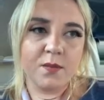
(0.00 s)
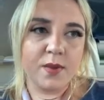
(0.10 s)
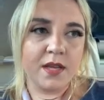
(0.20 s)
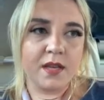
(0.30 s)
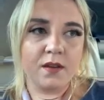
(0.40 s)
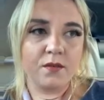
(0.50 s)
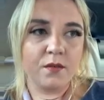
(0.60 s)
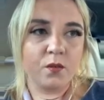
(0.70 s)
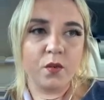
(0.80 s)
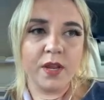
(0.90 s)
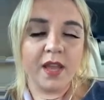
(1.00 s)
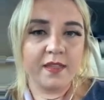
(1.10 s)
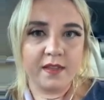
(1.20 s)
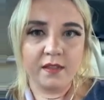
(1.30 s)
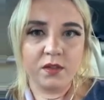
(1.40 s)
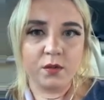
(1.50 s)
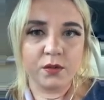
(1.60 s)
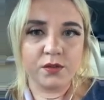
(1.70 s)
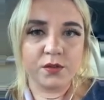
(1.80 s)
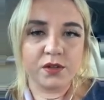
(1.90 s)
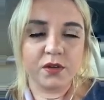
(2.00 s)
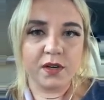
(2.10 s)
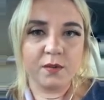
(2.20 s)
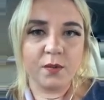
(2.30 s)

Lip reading: opinion of when I think the Lord's returning.